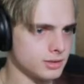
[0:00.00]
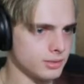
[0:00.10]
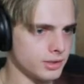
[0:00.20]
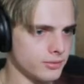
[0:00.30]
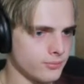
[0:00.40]

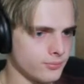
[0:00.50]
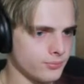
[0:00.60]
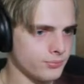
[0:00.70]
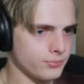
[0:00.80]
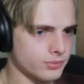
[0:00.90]
somewhere.
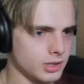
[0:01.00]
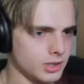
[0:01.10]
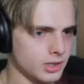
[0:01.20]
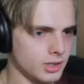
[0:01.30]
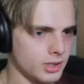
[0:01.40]

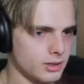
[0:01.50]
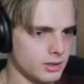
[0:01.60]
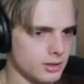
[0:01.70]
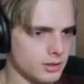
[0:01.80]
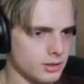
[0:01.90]
Okay.
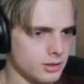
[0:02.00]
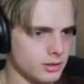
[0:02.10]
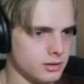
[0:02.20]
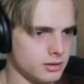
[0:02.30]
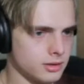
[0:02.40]

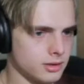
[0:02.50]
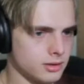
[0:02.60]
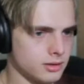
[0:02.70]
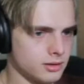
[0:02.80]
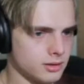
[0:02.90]

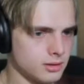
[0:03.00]
Antarctica.